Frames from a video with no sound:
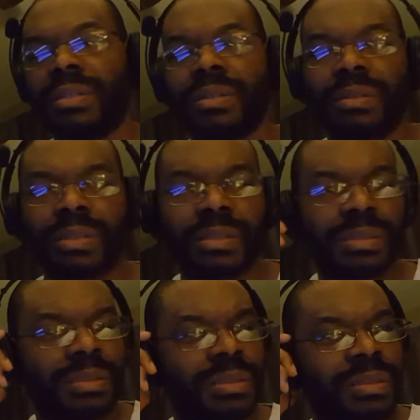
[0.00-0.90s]
Okay.
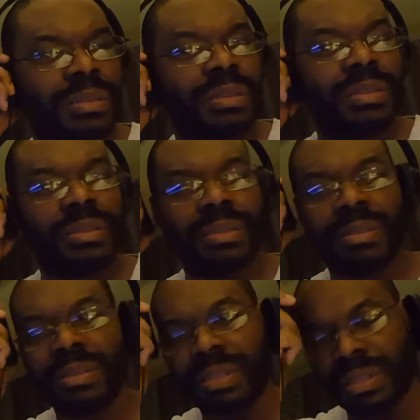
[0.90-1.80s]

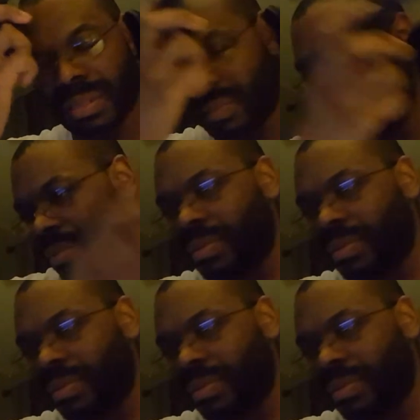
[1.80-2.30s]
They gave birth.